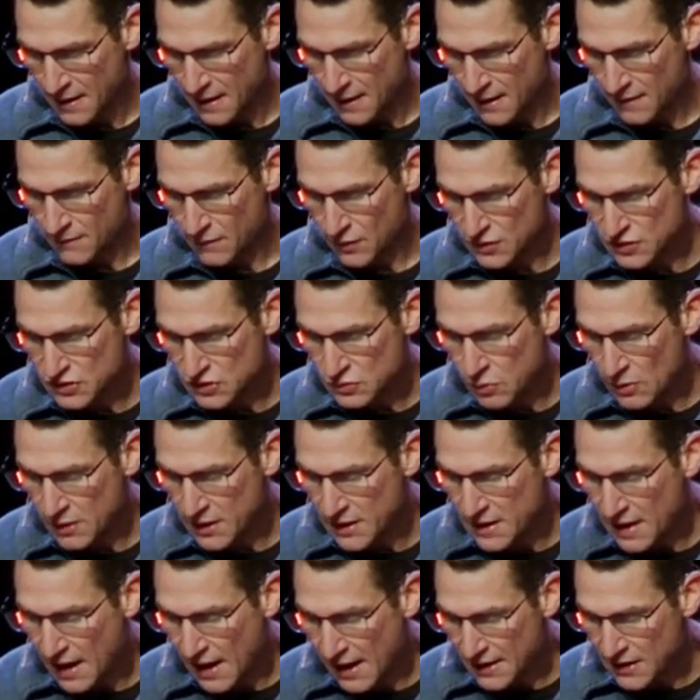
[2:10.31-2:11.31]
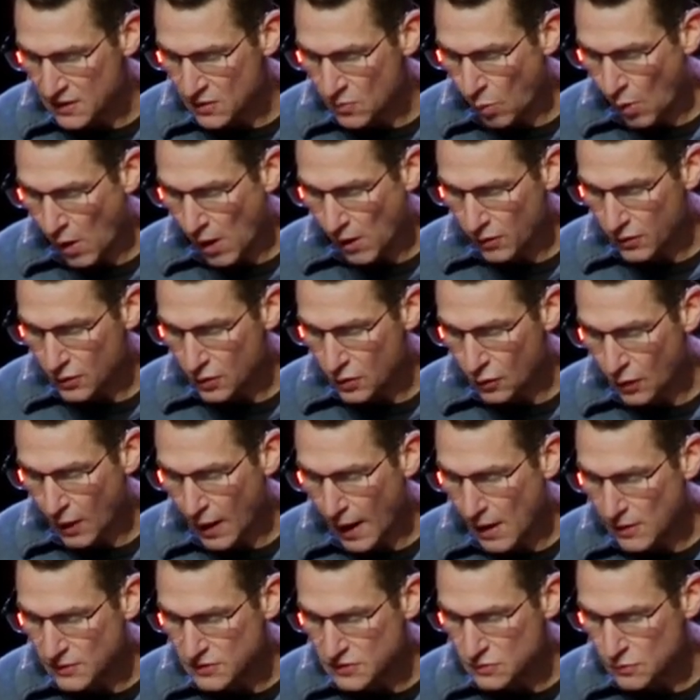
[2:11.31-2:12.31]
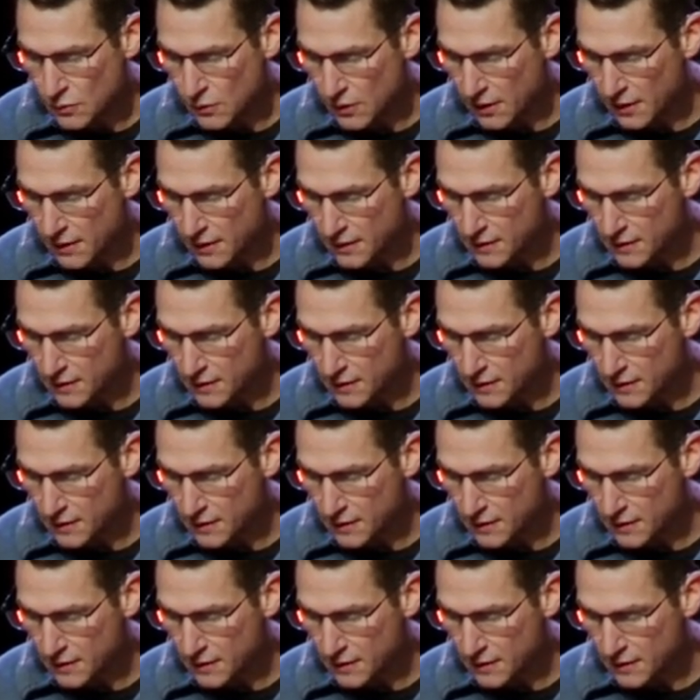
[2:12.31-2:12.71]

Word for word: In verse 29, and while the crowds were